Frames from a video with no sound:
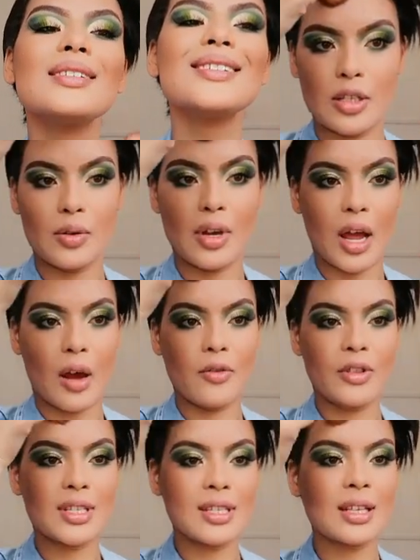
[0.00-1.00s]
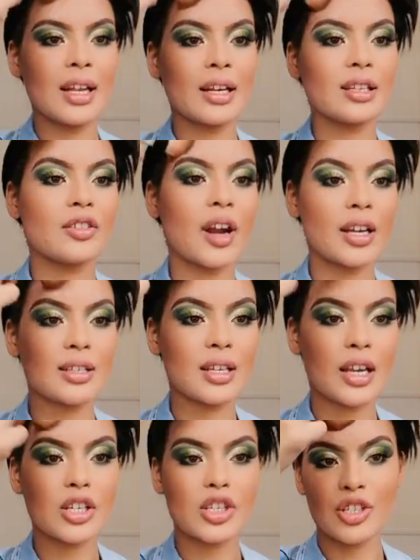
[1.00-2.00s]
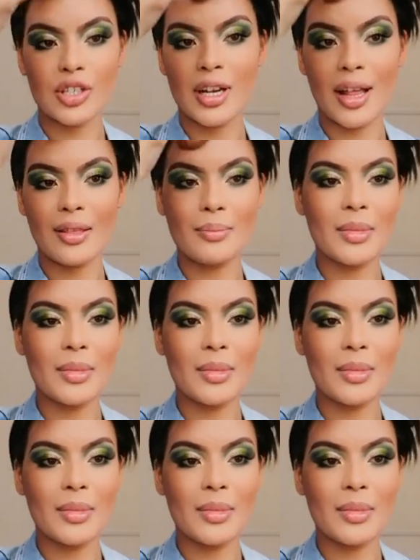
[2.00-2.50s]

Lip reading: So now the slenderization and the